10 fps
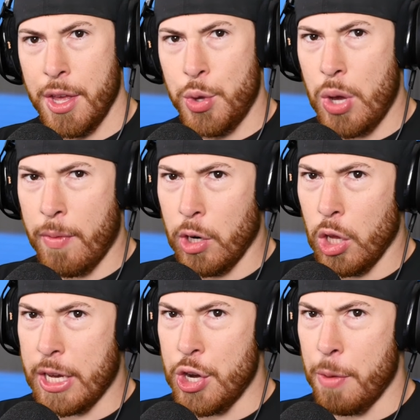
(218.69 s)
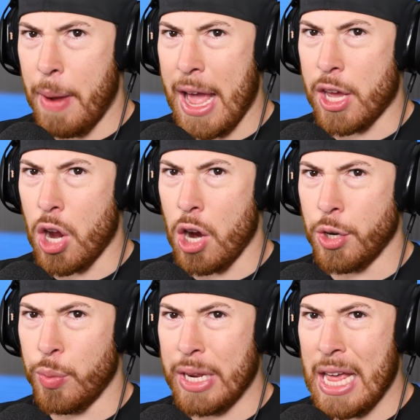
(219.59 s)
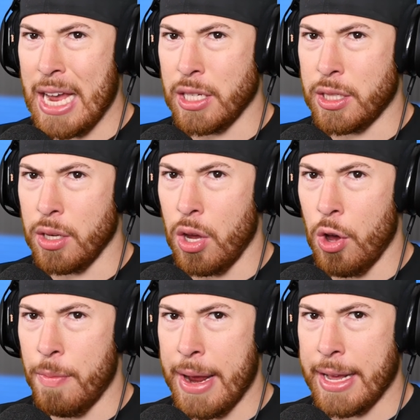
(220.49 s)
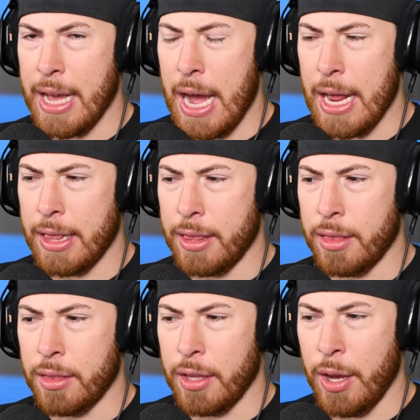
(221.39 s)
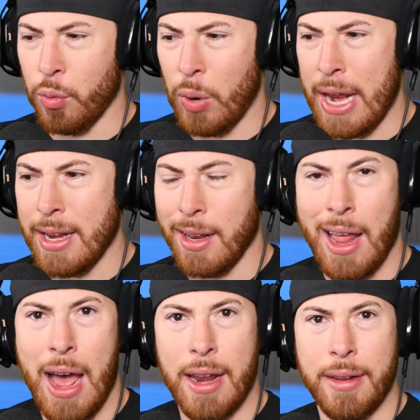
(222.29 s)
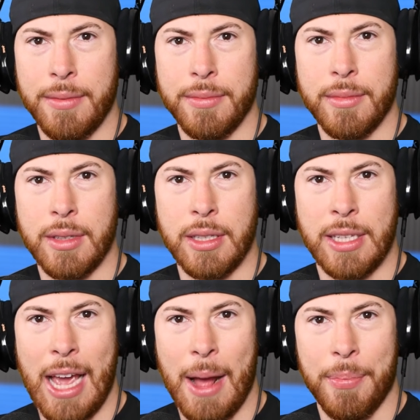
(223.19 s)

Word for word: You ever look in your backyard and realize, oh my god, it rained a lot? Yeah,